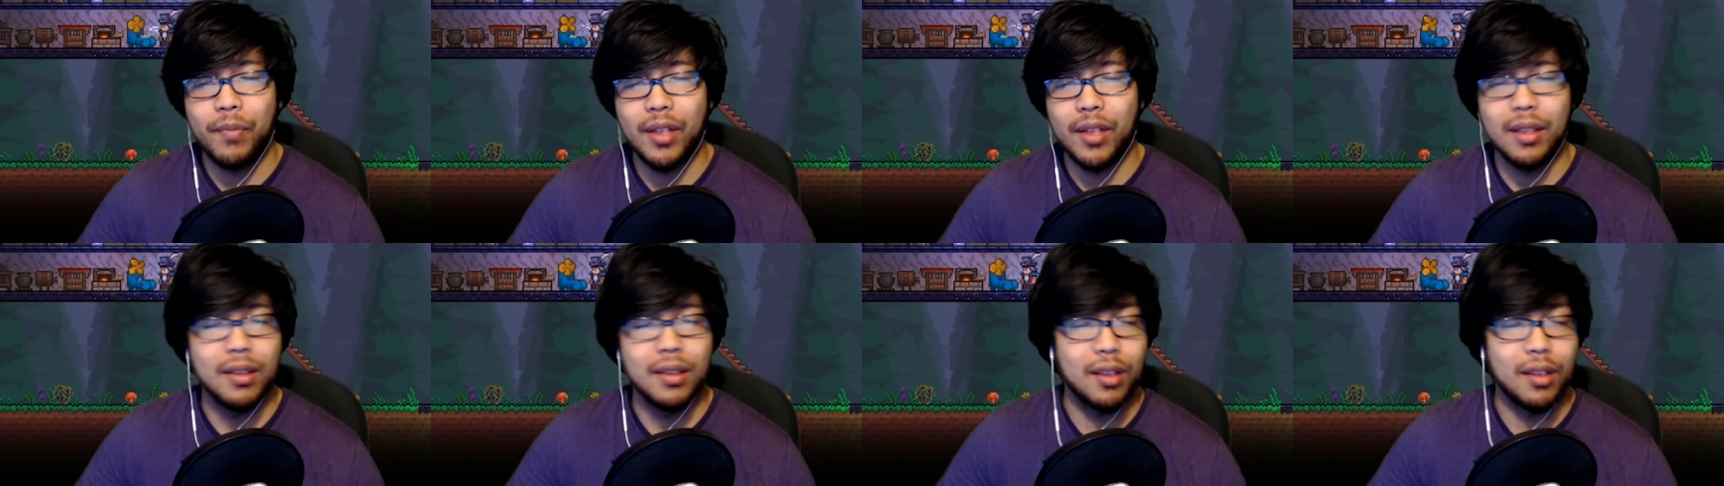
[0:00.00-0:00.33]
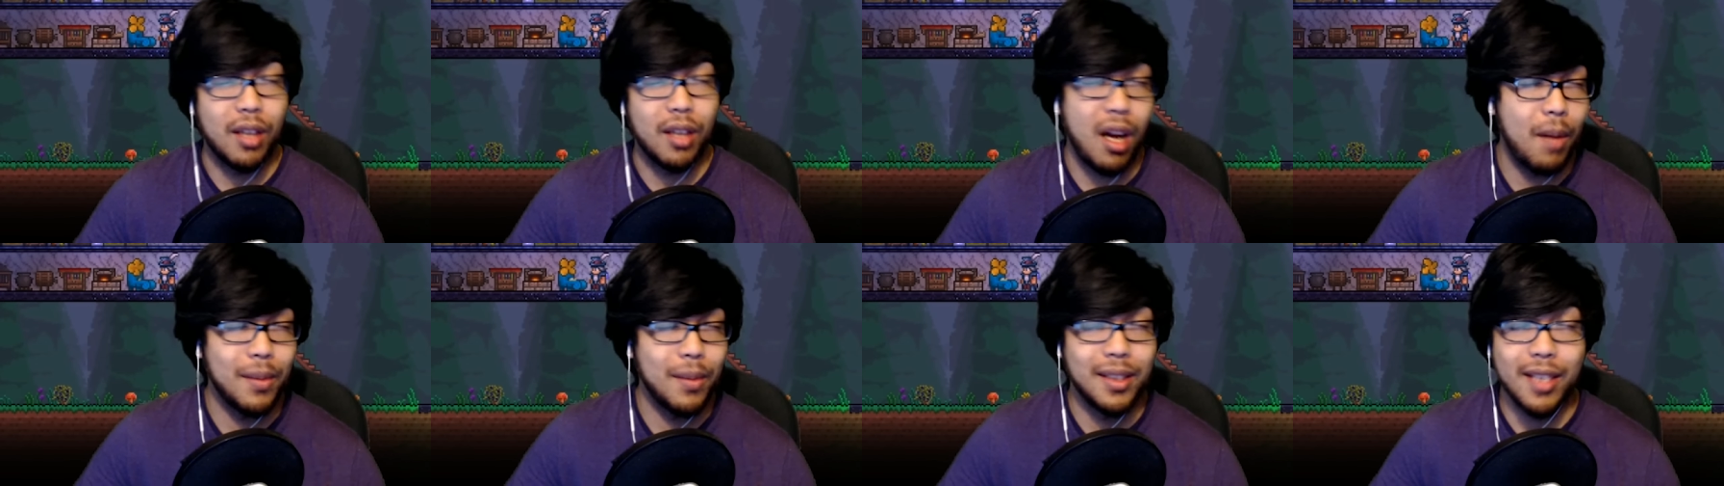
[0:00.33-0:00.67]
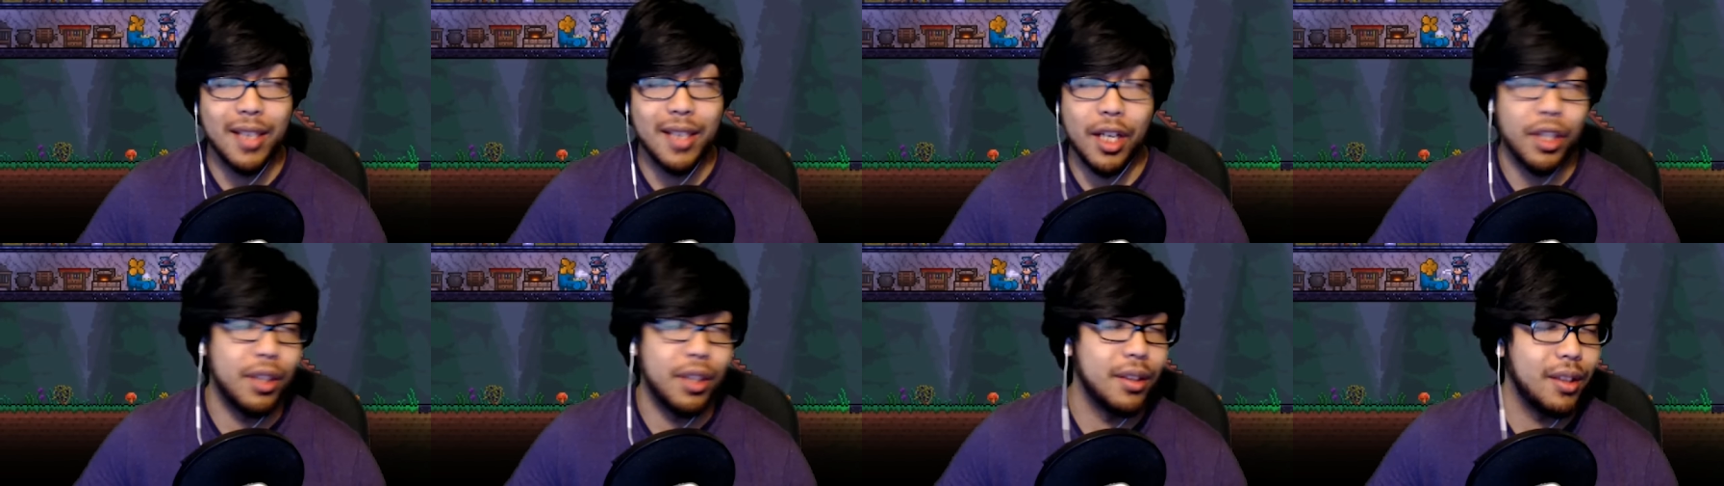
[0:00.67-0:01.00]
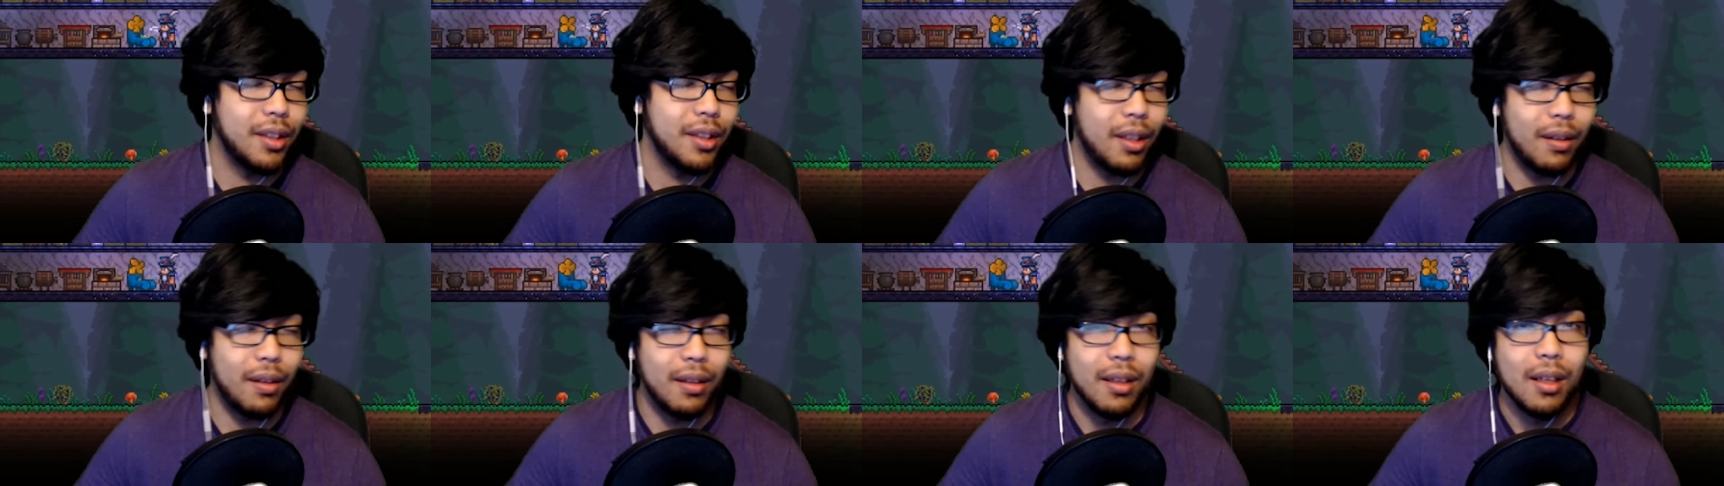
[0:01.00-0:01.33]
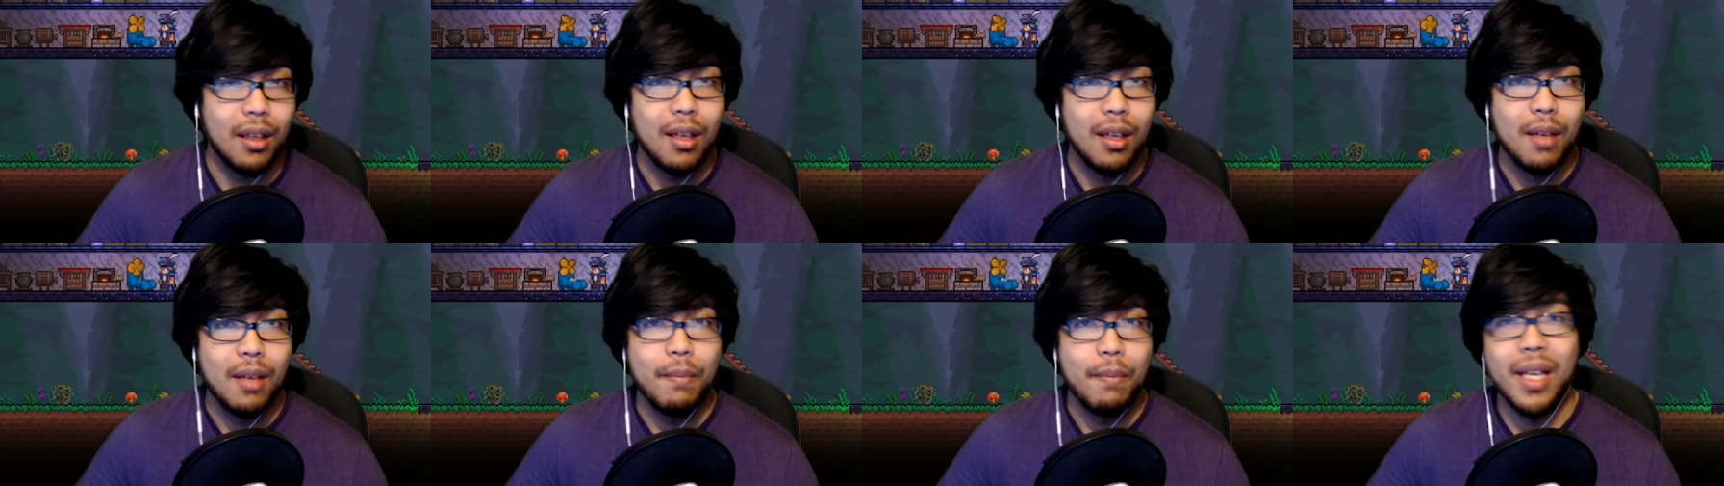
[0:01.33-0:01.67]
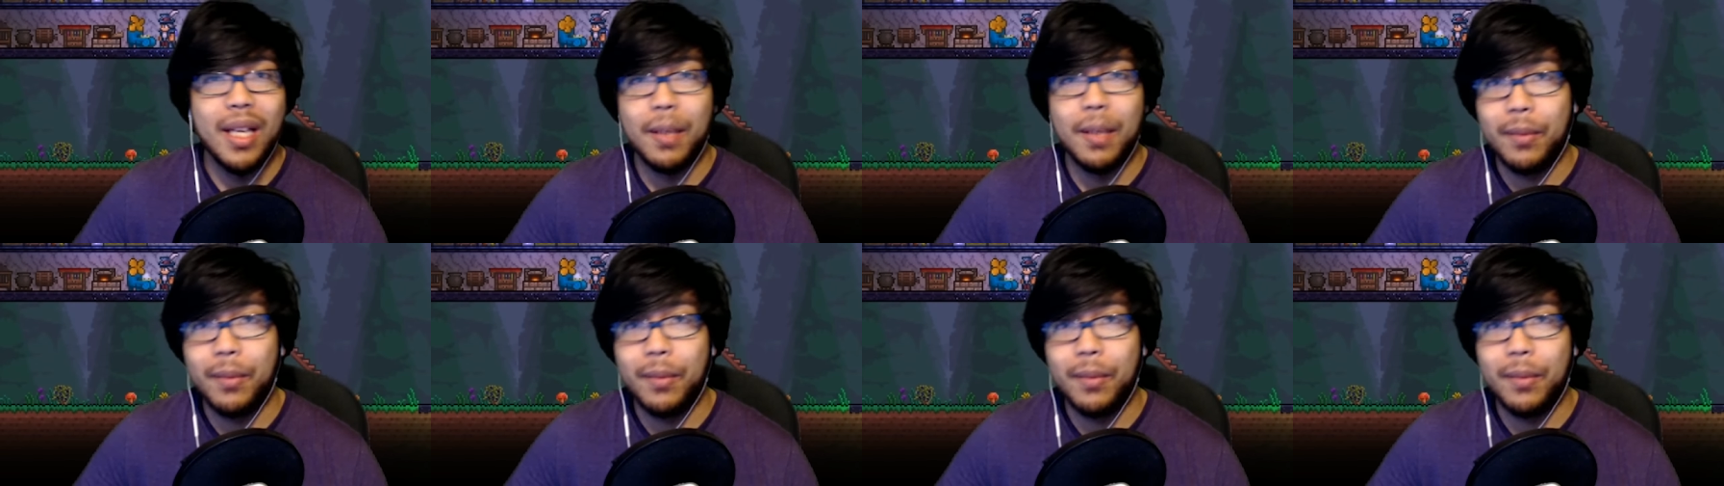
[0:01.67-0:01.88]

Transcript: In the comment section, sorry. Make them